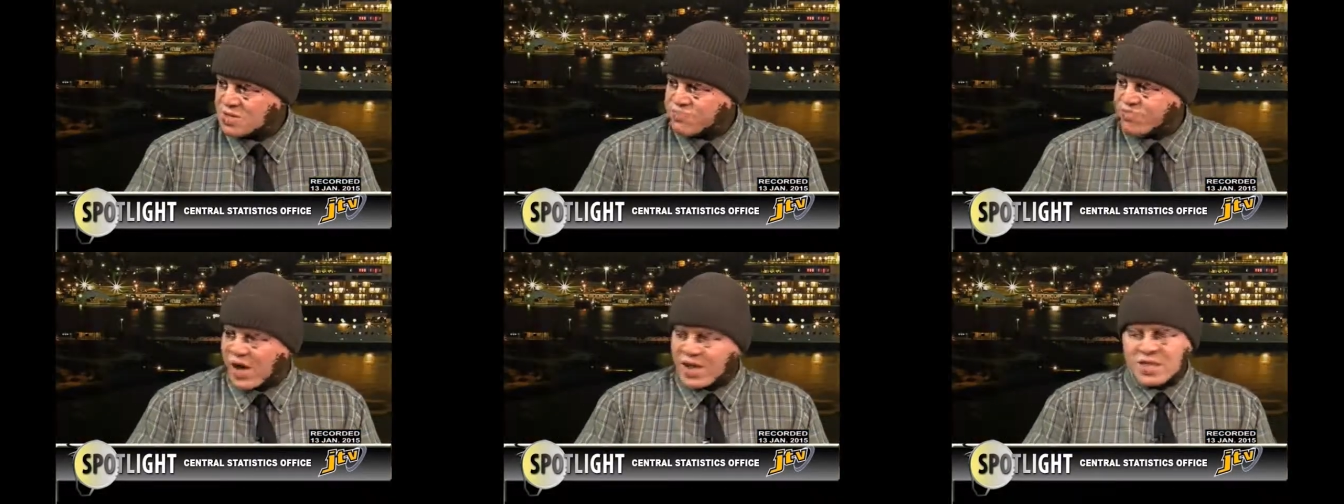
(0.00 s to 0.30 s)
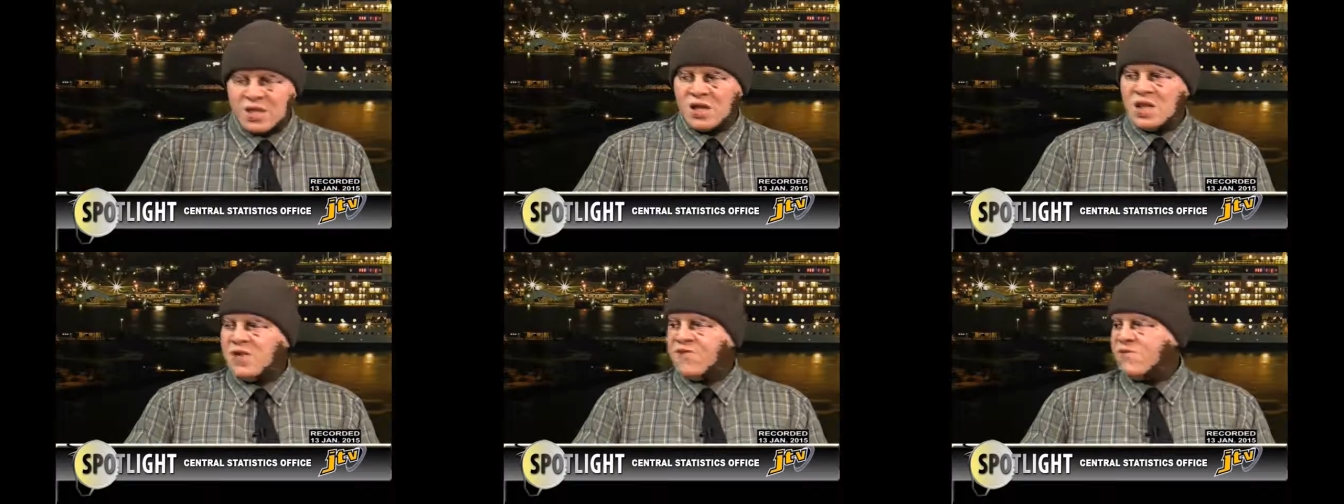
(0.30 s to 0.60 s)

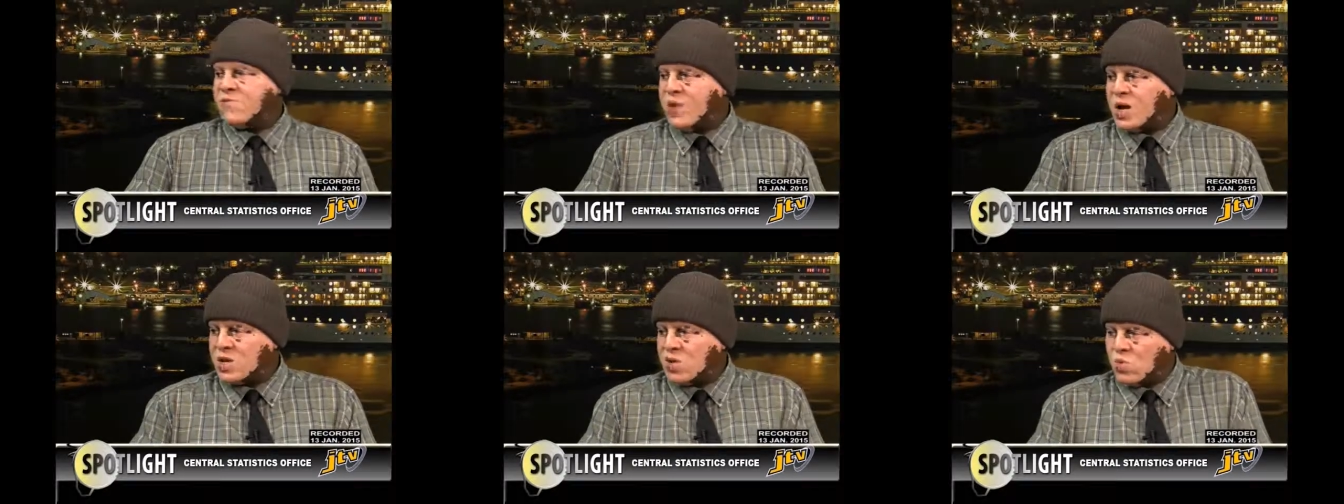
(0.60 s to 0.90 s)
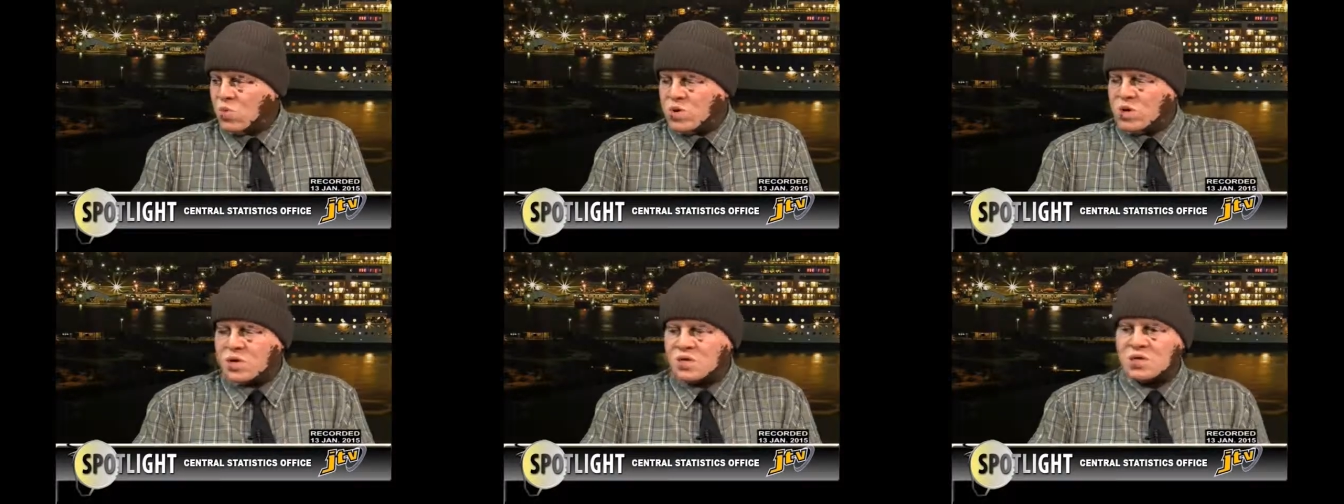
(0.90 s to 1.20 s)
practically everybody
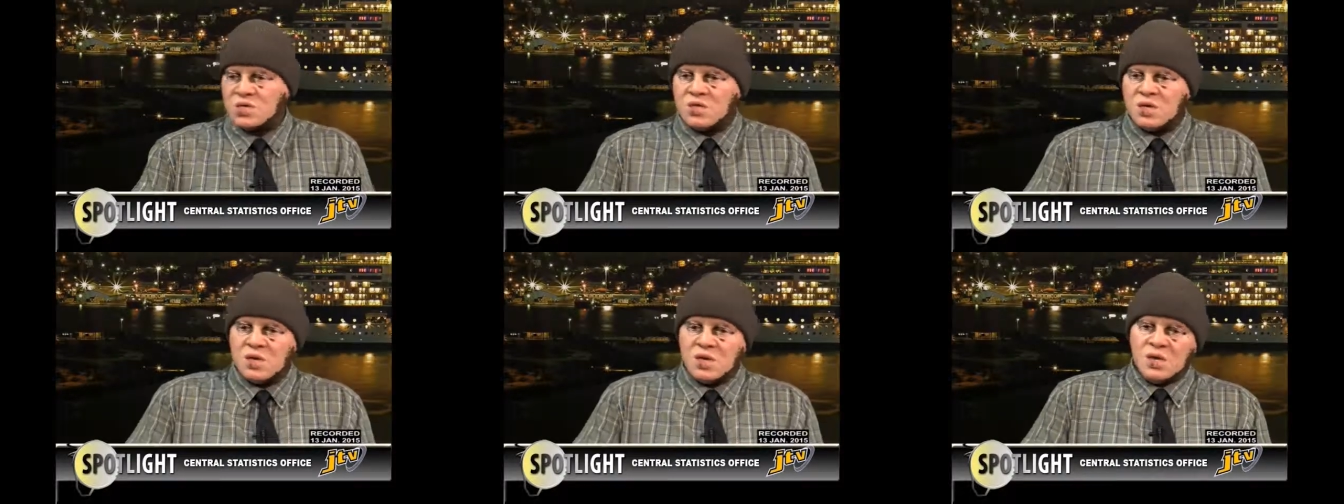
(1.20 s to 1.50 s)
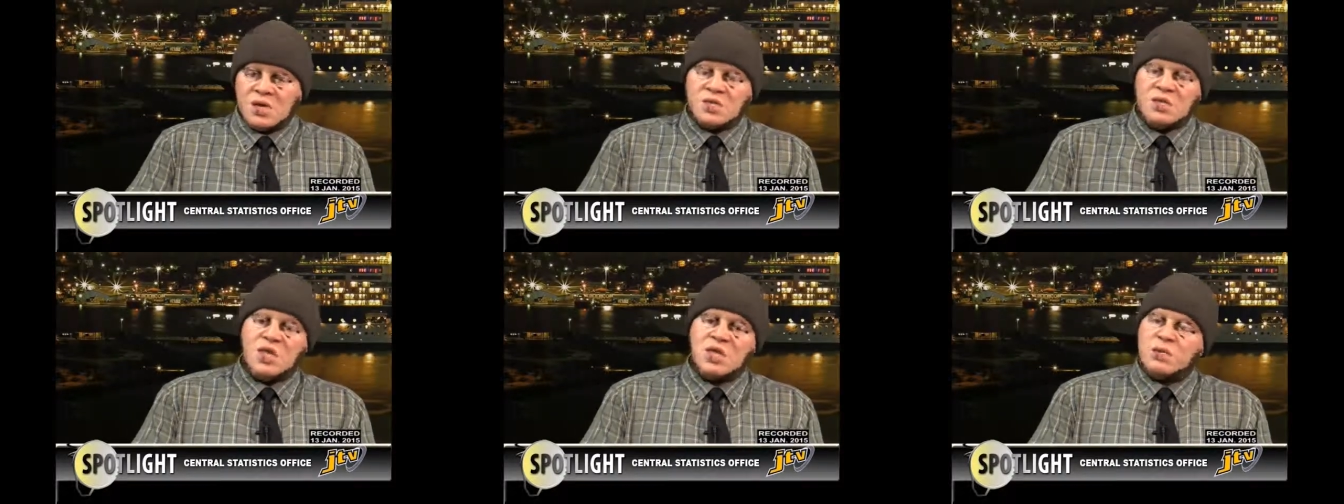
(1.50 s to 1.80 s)
works. Mm -hmm.
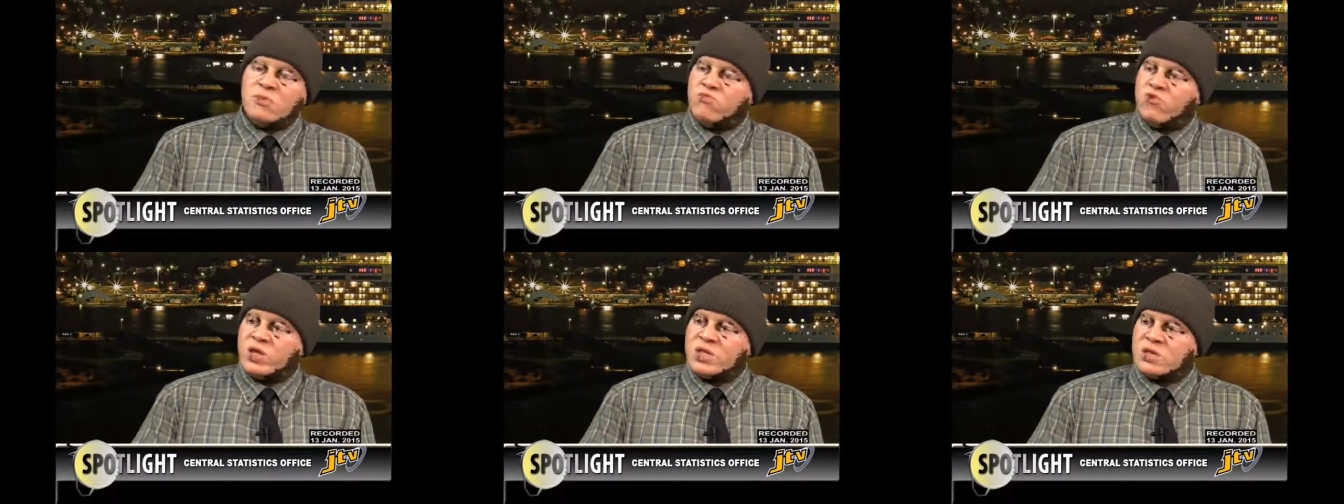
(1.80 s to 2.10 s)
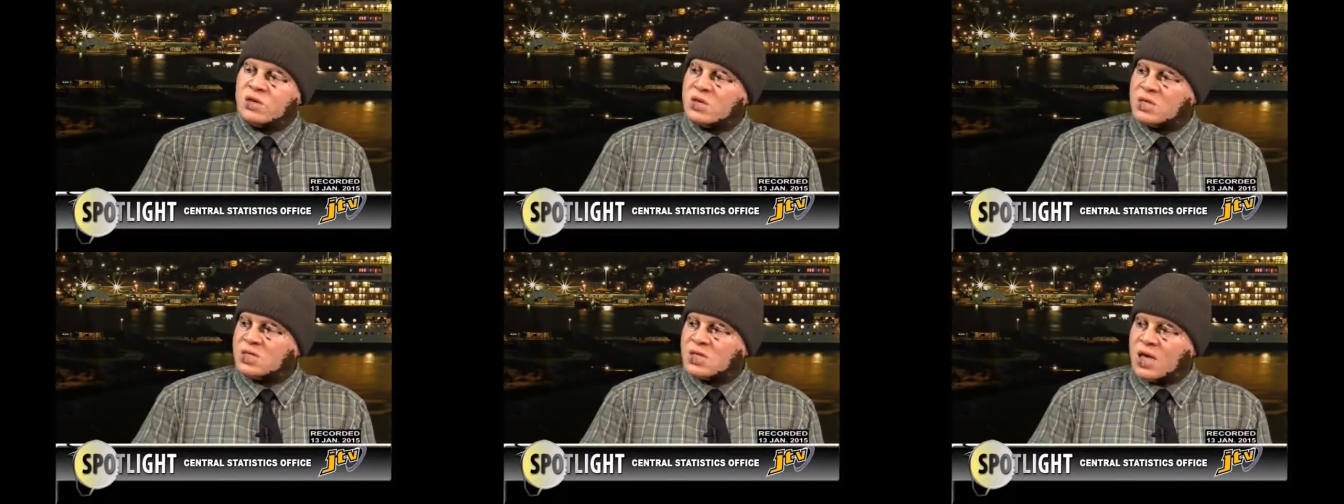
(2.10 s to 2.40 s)
The
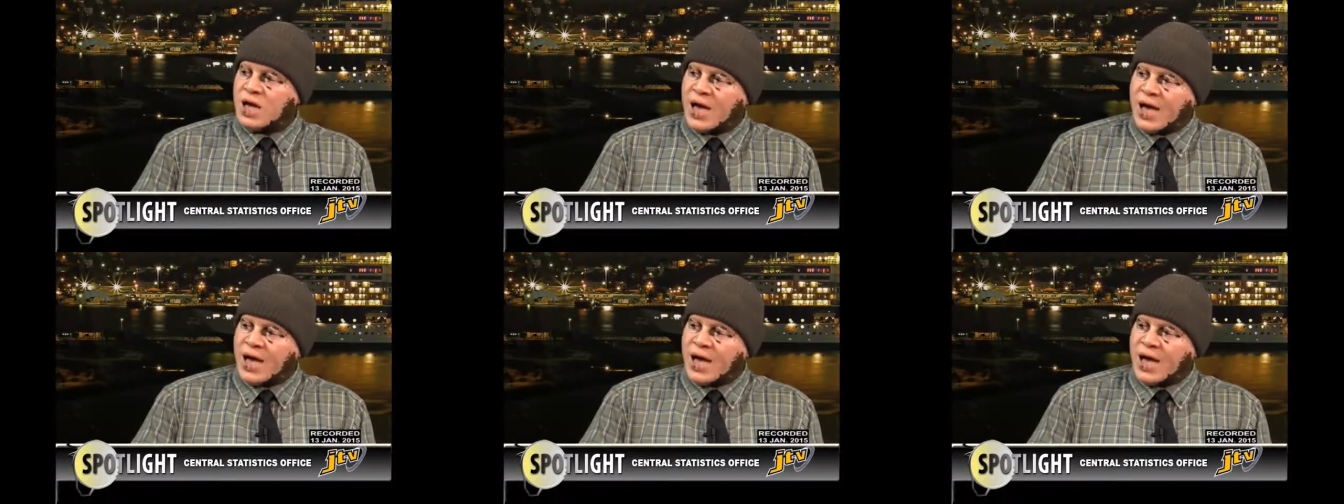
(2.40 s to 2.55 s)
enumerators